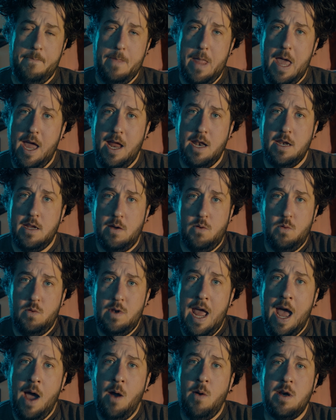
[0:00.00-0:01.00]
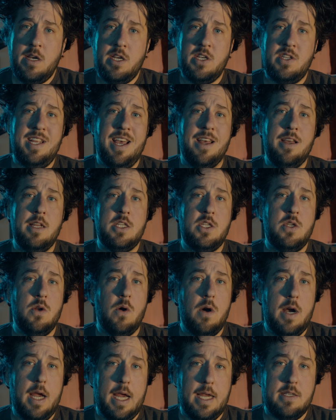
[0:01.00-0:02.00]
And now we're just telling
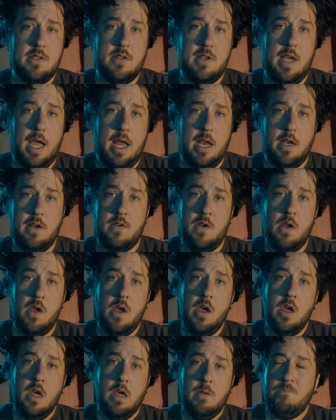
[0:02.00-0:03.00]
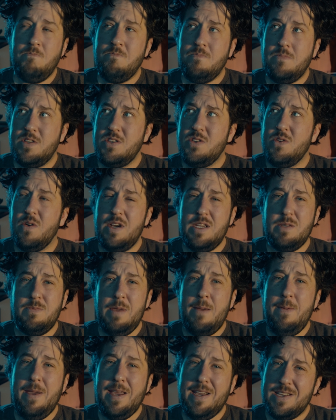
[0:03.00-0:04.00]
stories, and stories
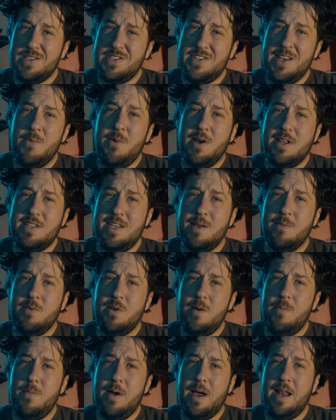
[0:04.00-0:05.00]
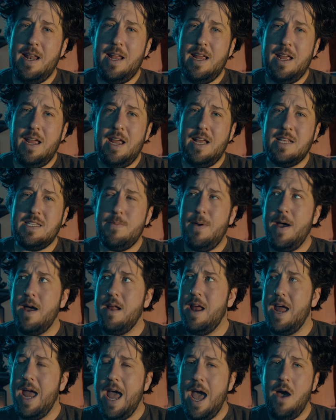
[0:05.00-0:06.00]
may be somewhat similar, but it's
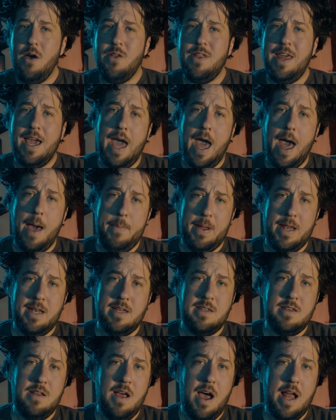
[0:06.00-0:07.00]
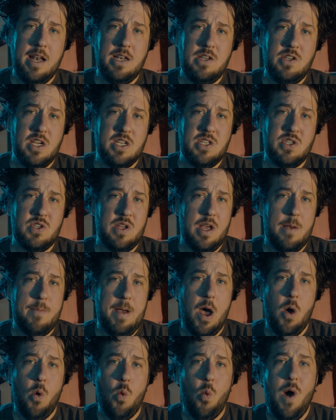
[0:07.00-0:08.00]
about how they happened, not just
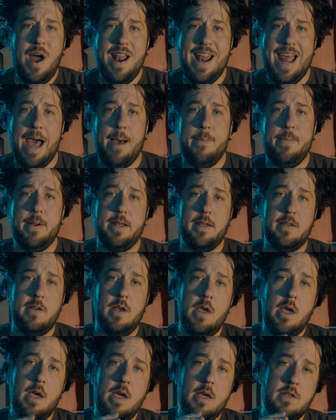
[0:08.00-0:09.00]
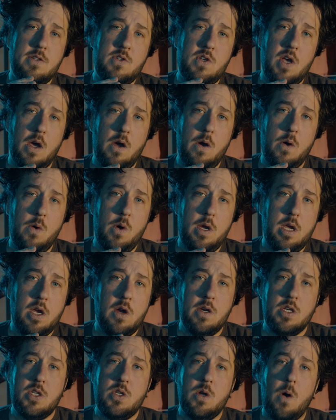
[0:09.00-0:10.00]
about what happened. So
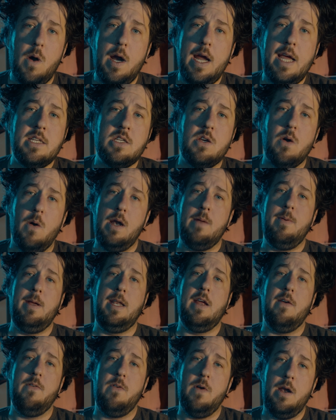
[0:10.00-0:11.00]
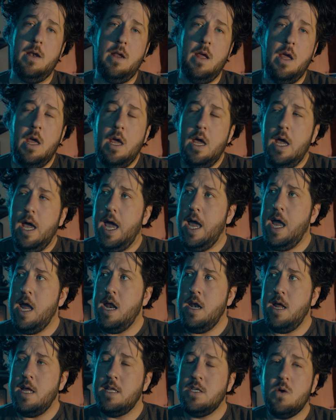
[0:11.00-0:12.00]
your story is going to be different,
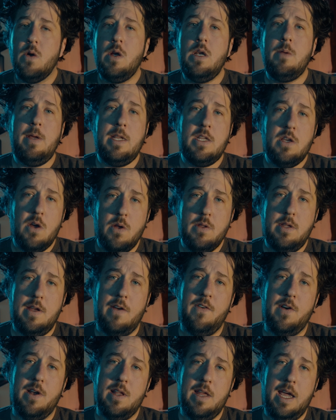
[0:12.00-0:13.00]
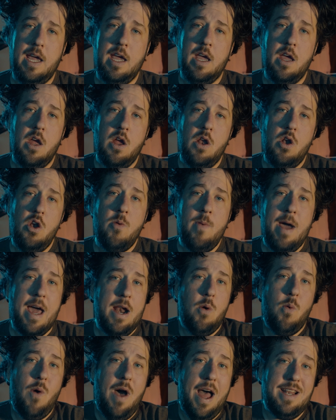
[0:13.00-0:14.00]
and it's going to be told differently, no
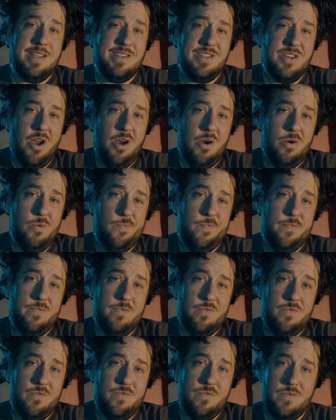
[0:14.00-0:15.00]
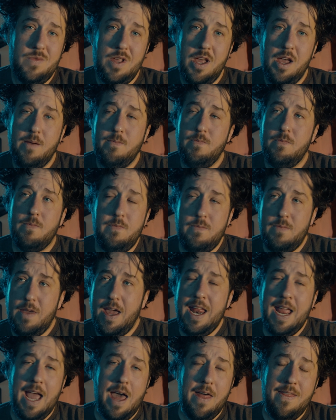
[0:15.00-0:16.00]
matter what. So
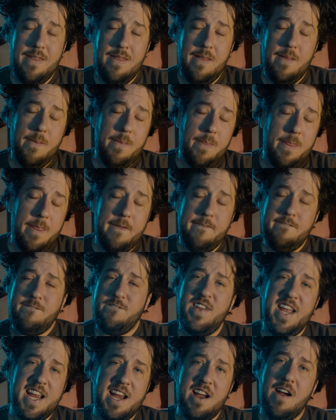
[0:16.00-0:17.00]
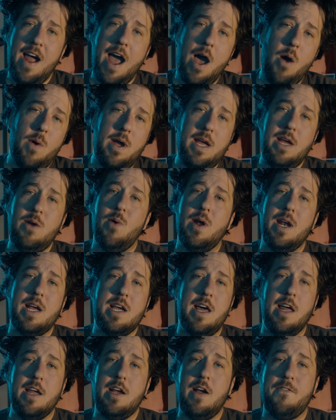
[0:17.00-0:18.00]
anyhow, figure out what you want
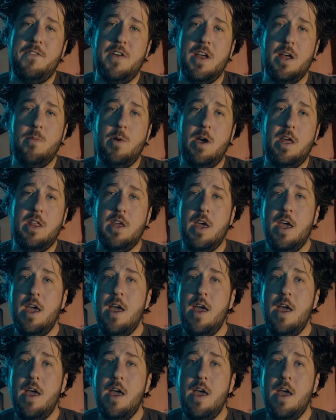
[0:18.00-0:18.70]
to color your film with.